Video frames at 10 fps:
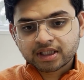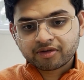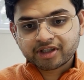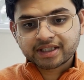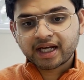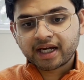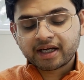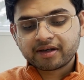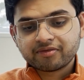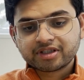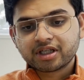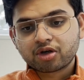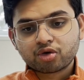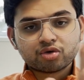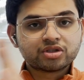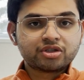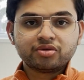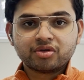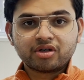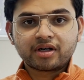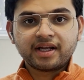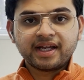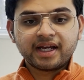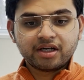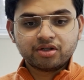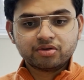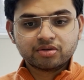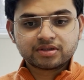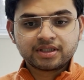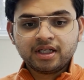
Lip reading: which are closer to your end goals.